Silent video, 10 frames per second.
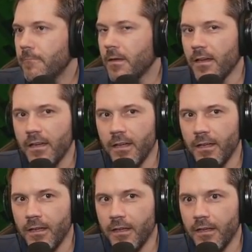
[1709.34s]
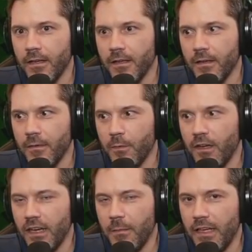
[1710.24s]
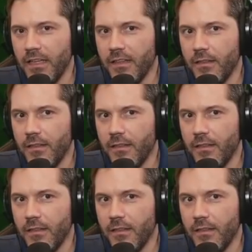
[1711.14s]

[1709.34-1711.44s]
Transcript: Uh, what did I make?